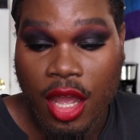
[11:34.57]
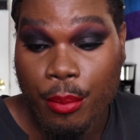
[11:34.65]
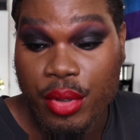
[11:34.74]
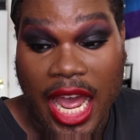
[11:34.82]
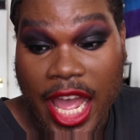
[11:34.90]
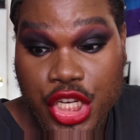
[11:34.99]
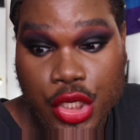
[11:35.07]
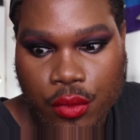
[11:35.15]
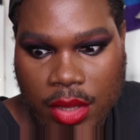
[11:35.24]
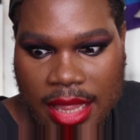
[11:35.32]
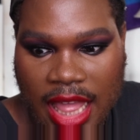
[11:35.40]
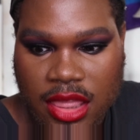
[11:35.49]
But I actually
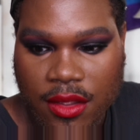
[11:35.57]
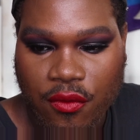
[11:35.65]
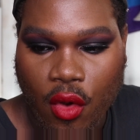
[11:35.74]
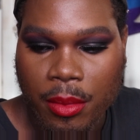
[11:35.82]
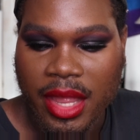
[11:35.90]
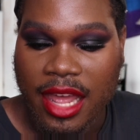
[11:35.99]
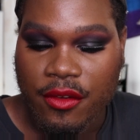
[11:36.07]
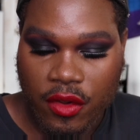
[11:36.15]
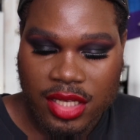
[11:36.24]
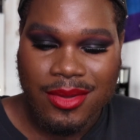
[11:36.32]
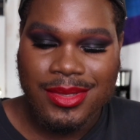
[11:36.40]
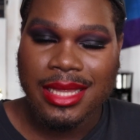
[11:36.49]
really like the formula. At
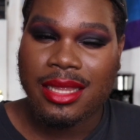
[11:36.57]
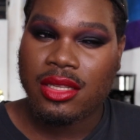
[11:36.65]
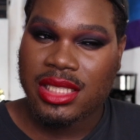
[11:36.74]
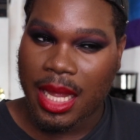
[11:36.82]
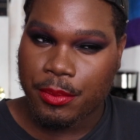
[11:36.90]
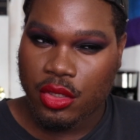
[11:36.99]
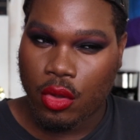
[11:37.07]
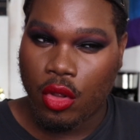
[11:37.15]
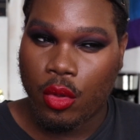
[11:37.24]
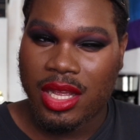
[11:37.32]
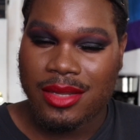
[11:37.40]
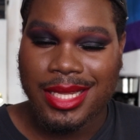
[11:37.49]
first I was a little
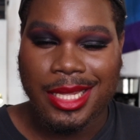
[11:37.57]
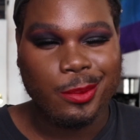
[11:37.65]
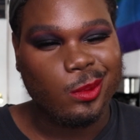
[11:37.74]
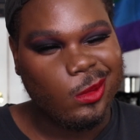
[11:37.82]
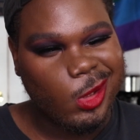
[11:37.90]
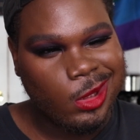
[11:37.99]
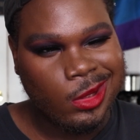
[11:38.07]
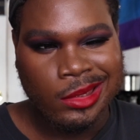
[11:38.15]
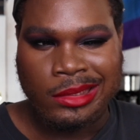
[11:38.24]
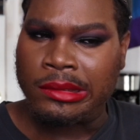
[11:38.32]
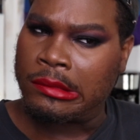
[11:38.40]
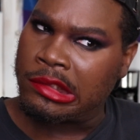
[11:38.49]
skeptical because I was like,
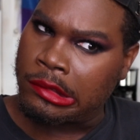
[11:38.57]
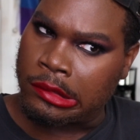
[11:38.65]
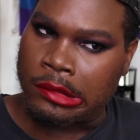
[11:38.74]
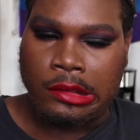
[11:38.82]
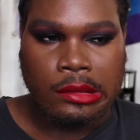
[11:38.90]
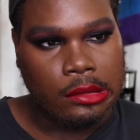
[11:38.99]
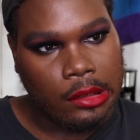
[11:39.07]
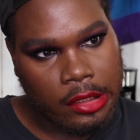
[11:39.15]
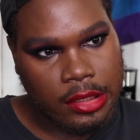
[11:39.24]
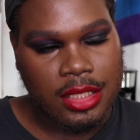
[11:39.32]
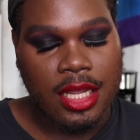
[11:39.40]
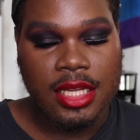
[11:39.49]

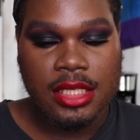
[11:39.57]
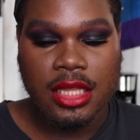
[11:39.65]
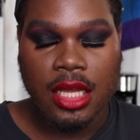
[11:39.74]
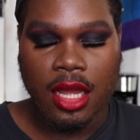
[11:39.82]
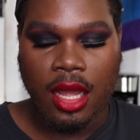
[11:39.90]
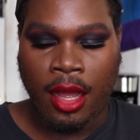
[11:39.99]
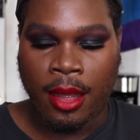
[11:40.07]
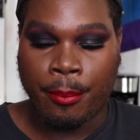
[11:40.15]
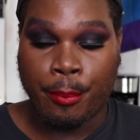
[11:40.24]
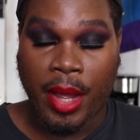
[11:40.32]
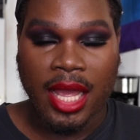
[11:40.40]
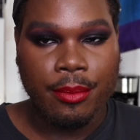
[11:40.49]
yikes, because the
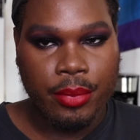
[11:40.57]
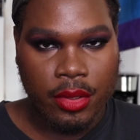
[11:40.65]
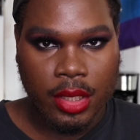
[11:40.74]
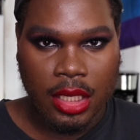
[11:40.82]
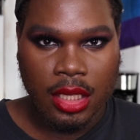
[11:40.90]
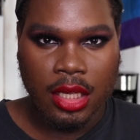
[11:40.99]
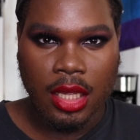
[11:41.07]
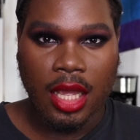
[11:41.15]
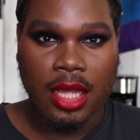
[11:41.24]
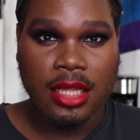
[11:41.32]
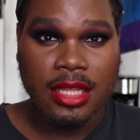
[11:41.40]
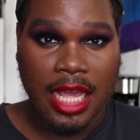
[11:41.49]
Bite Beauty
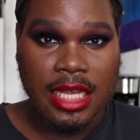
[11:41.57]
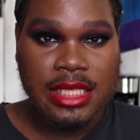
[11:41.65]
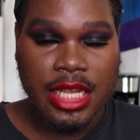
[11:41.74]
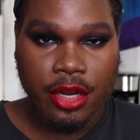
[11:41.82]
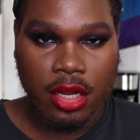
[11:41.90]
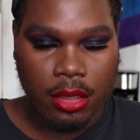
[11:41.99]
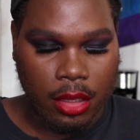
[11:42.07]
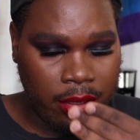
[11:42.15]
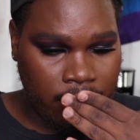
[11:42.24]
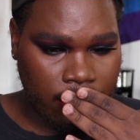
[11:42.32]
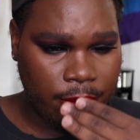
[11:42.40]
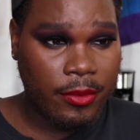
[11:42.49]

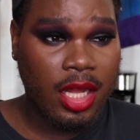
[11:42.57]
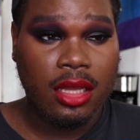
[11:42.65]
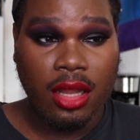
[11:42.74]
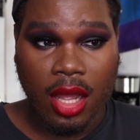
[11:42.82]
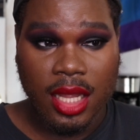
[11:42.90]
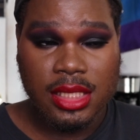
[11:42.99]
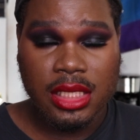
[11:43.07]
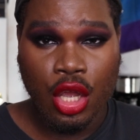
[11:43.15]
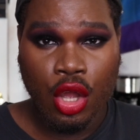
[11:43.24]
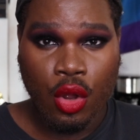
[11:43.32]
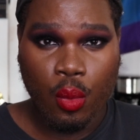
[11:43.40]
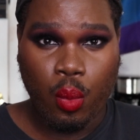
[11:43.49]
Yeasair gloss,
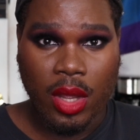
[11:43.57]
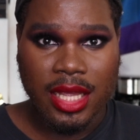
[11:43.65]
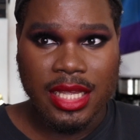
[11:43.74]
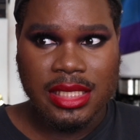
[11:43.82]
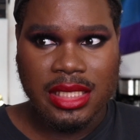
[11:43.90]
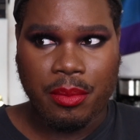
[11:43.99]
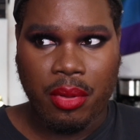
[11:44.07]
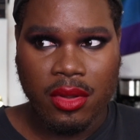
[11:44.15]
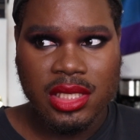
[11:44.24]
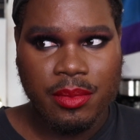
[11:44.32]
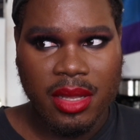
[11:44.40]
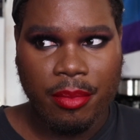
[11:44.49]
what is
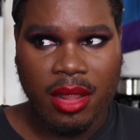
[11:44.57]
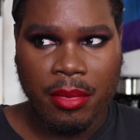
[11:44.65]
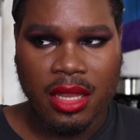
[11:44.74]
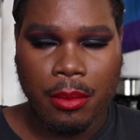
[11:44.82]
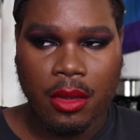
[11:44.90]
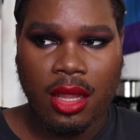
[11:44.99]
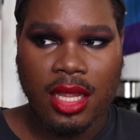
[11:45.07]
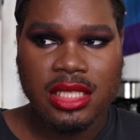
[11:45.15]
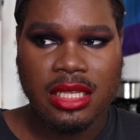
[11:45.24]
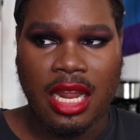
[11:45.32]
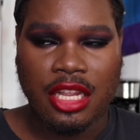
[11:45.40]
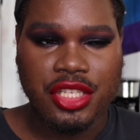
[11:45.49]
supposed to be a plumping lip
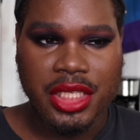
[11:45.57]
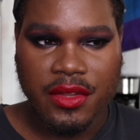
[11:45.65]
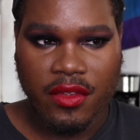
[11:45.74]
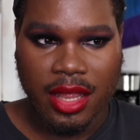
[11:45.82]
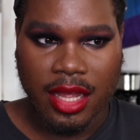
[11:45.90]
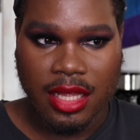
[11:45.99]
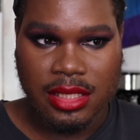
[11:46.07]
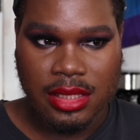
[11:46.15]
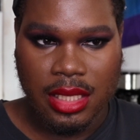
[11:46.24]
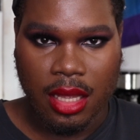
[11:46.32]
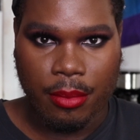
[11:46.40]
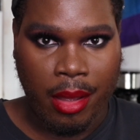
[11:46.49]
gloss, and I just feel like it's
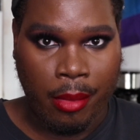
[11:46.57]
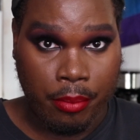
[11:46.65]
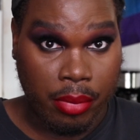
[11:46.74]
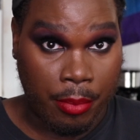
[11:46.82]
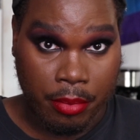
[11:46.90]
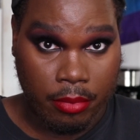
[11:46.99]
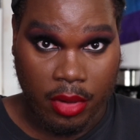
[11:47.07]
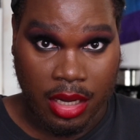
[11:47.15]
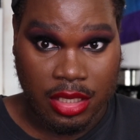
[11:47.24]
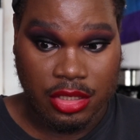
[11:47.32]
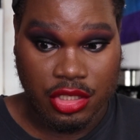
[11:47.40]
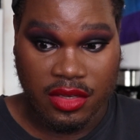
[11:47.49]
plump. I
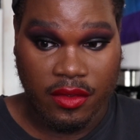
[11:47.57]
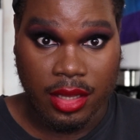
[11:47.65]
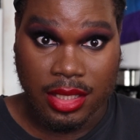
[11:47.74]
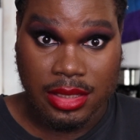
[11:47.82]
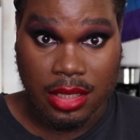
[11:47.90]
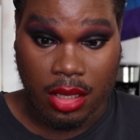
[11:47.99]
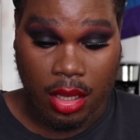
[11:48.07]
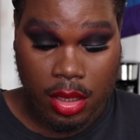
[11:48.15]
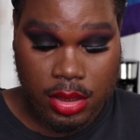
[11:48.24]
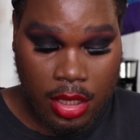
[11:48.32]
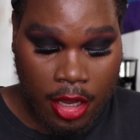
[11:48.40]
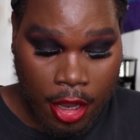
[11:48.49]
just feel like it's
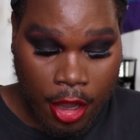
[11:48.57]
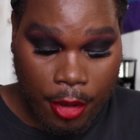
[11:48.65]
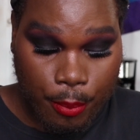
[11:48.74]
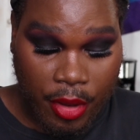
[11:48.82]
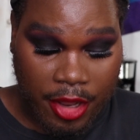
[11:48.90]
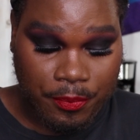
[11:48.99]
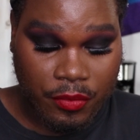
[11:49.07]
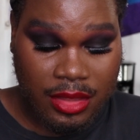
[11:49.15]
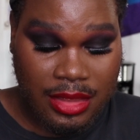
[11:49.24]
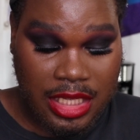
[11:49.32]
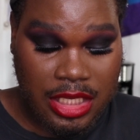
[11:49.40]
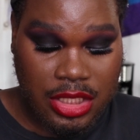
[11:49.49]
gloss. But
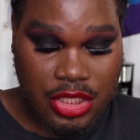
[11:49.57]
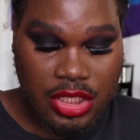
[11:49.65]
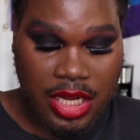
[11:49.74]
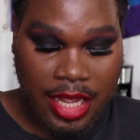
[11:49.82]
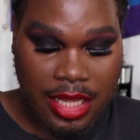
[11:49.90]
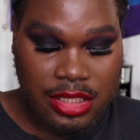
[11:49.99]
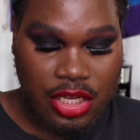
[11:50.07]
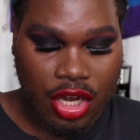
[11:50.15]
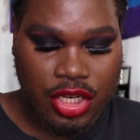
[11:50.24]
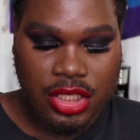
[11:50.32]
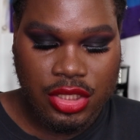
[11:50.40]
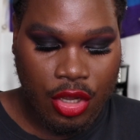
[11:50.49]
these shades
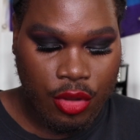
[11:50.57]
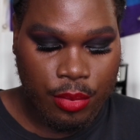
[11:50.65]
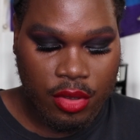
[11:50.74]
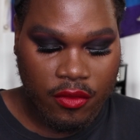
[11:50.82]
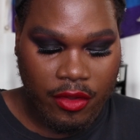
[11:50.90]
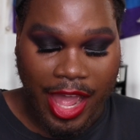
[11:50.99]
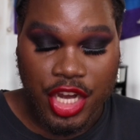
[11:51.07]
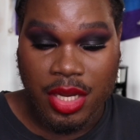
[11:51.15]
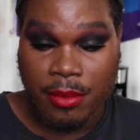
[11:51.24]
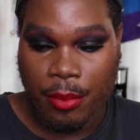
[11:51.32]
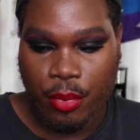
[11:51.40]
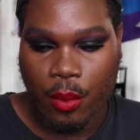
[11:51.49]
are so beautiful. Actually,
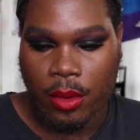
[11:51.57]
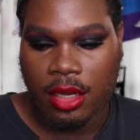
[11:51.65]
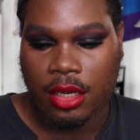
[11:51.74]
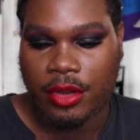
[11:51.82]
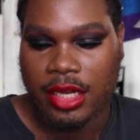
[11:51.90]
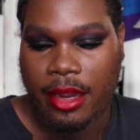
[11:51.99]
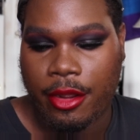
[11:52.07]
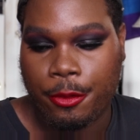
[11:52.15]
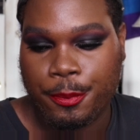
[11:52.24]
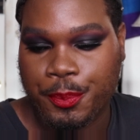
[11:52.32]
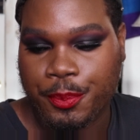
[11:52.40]
I'm going to put one on right now.